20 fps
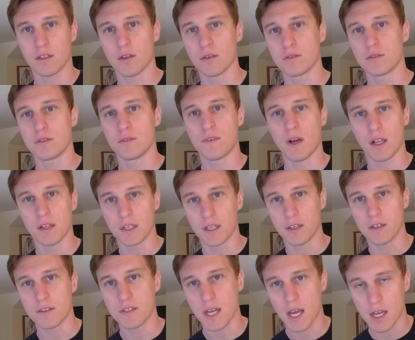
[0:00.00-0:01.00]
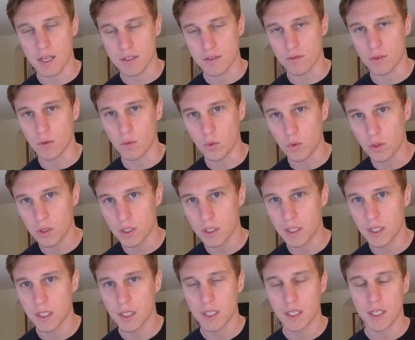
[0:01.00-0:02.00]
goes to validators as a
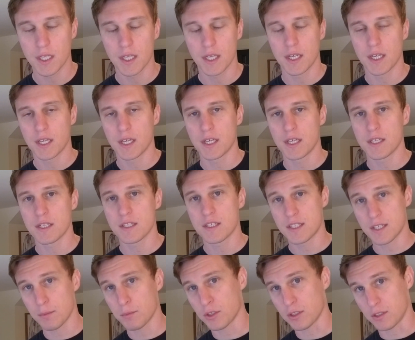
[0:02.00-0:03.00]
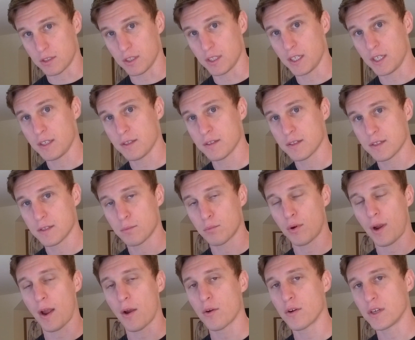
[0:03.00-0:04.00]
reward. Similarly,
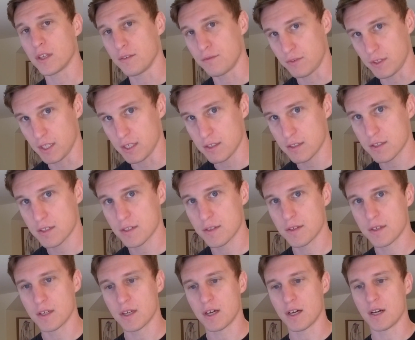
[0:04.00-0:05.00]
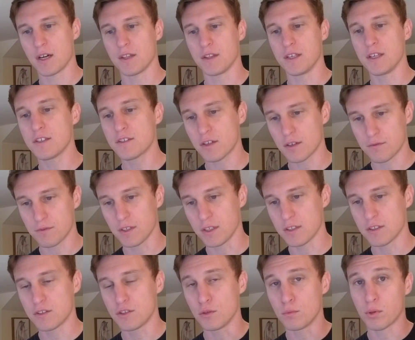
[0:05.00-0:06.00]
priority fees, these are
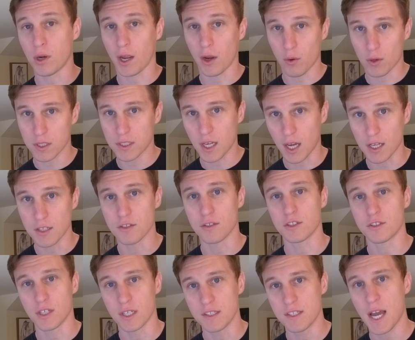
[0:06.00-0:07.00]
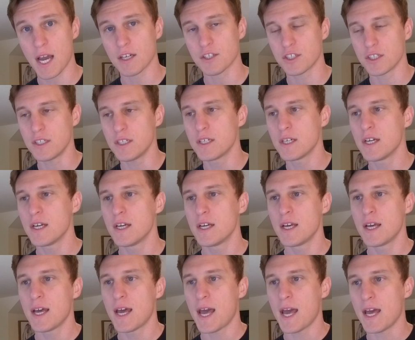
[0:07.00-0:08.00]
fees to prioritize your transaction.
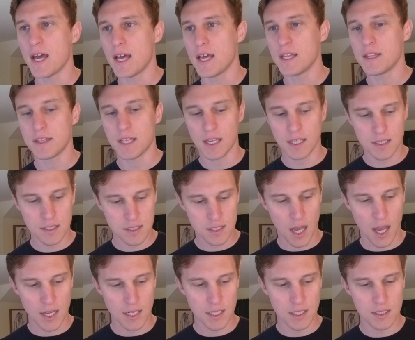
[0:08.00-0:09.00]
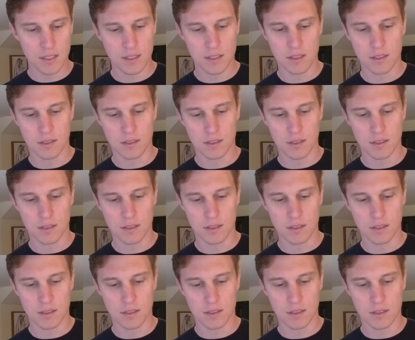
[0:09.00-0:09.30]
And they decided,